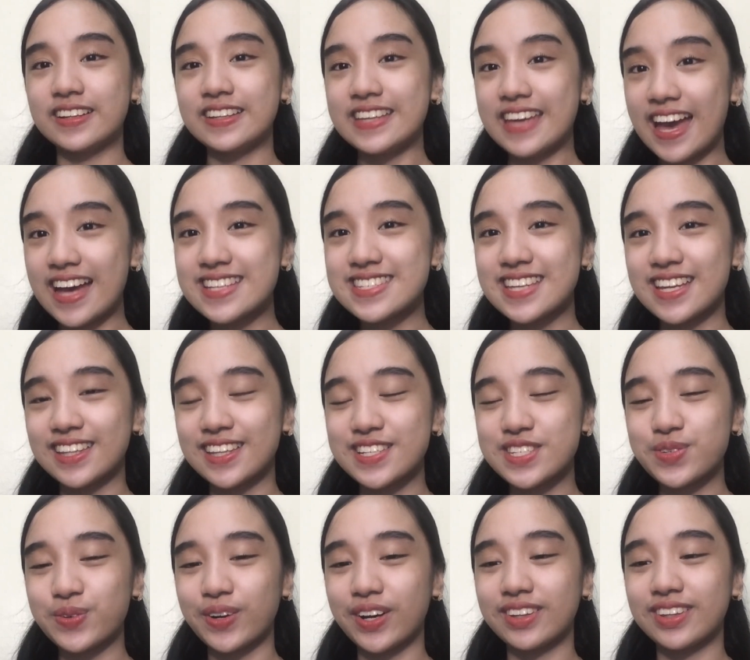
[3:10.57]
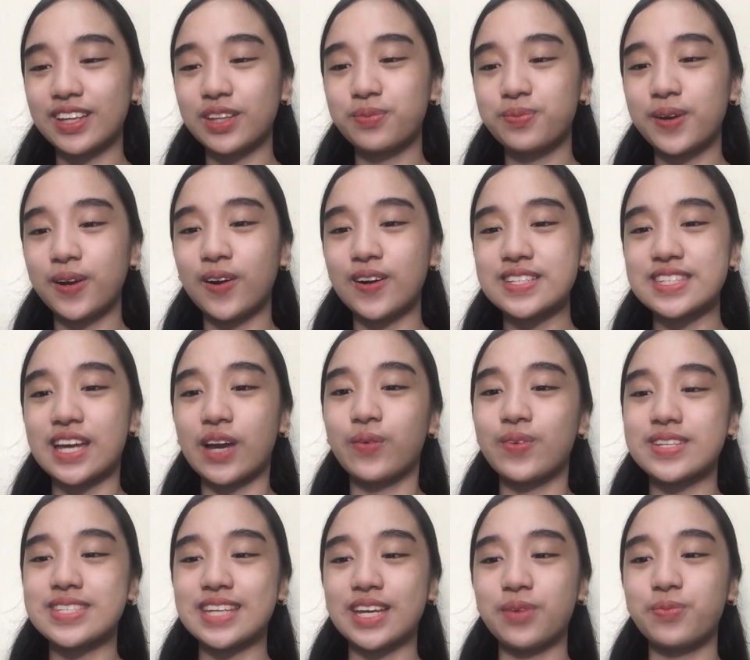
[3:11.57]
Yes, it is worth it because I
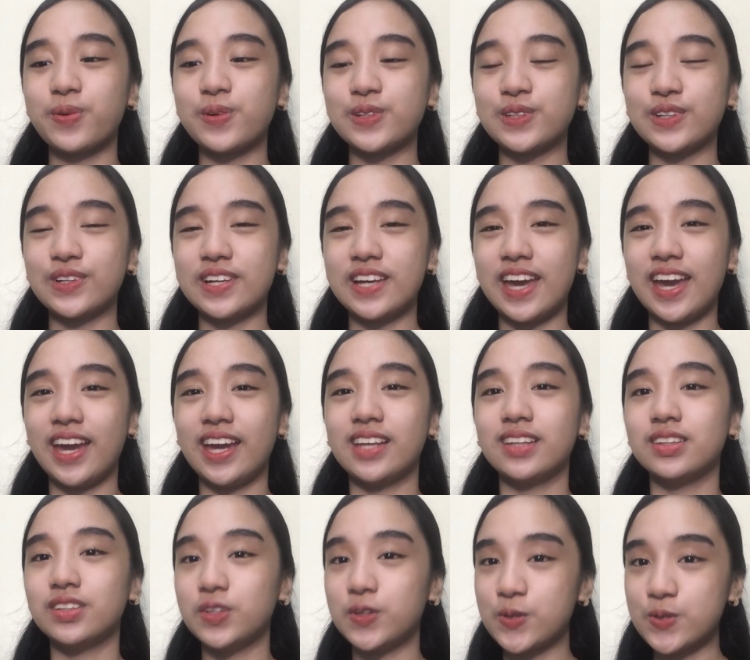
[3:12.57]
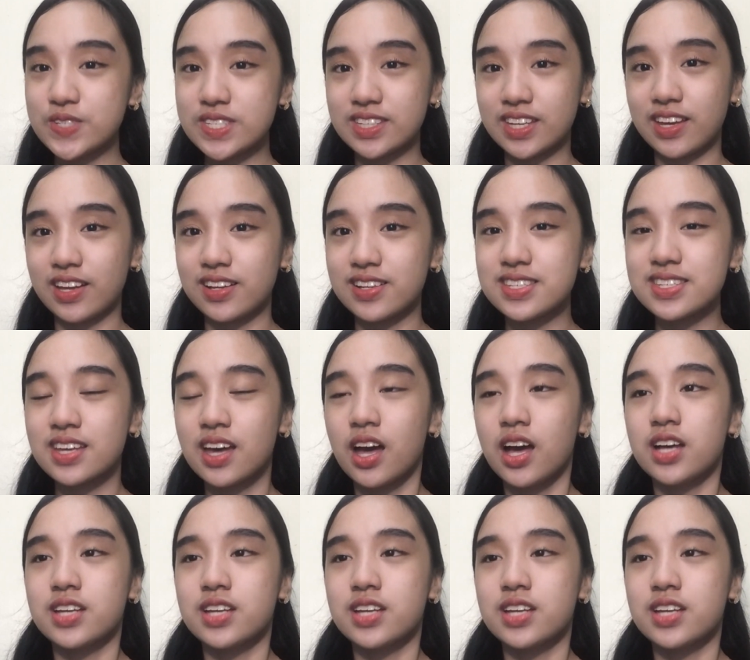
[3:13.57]
was able to gain new skills